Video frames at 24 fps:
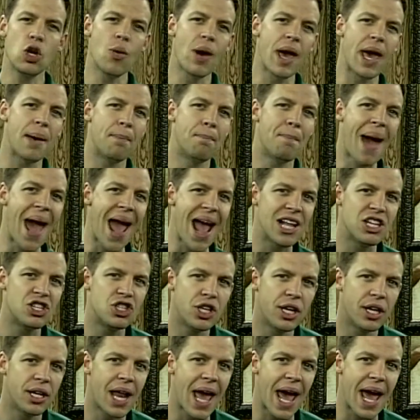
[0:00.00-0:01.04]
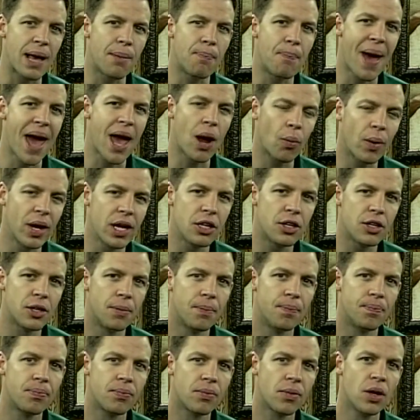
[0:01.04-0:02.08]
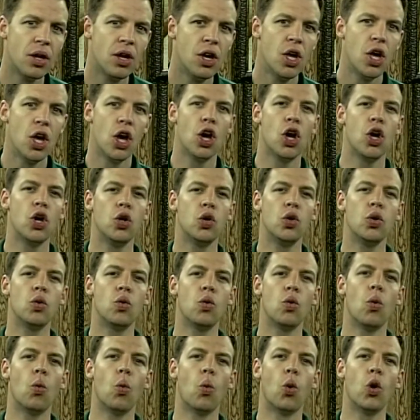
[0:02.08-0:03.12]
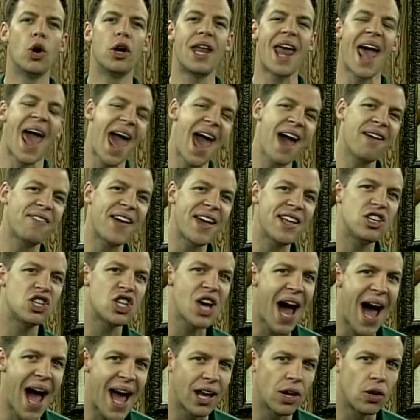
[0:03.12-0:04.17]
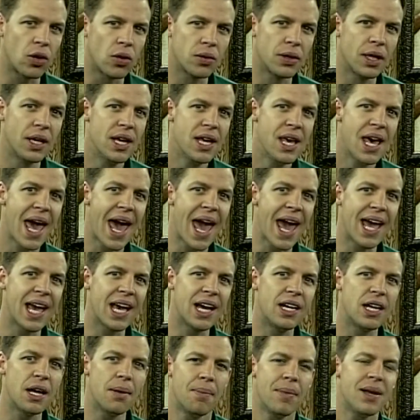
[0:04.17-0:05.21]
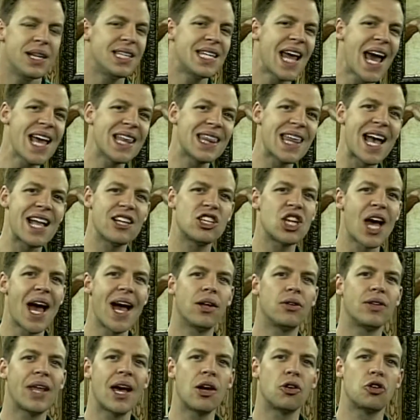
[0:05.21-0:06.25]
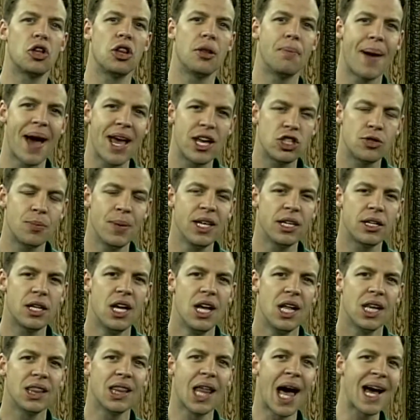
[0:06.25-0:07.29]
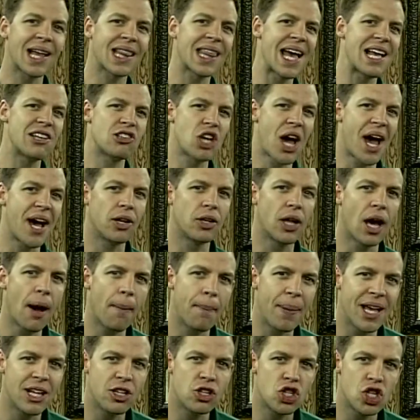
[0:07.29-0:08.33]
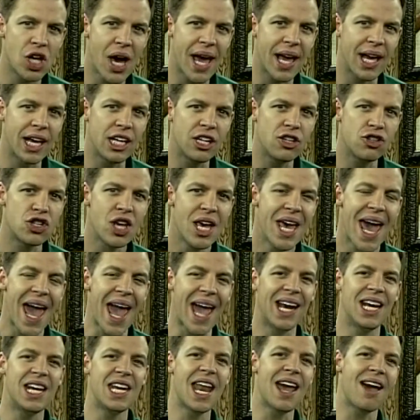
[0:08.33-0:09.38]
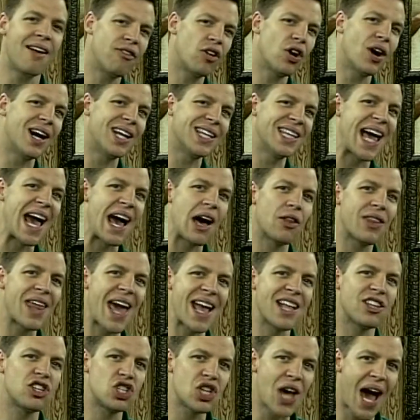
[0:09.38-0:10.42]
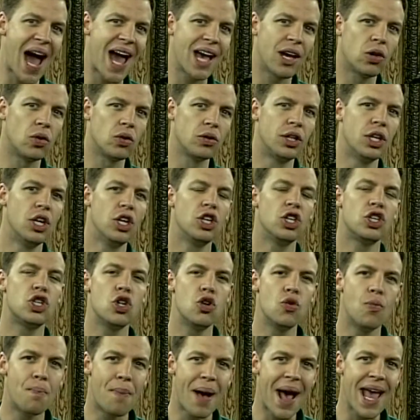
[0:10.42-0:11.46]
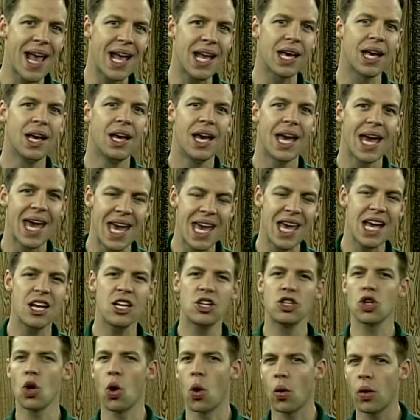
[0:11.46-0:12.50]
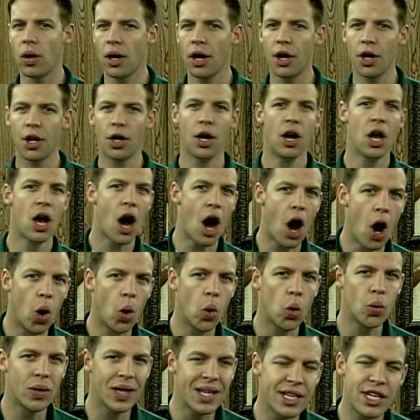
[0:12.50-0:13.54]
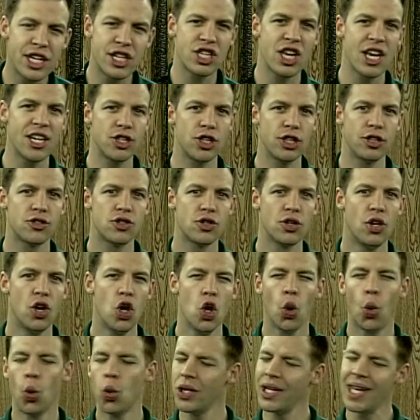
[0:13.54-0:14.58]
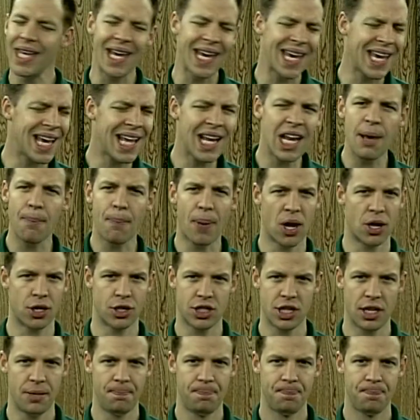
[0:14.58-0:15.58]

imagine a parent who would have a child and take that child down to the basement, lock that child up in chains, and never allow that child to make his or her own decisions? Would any person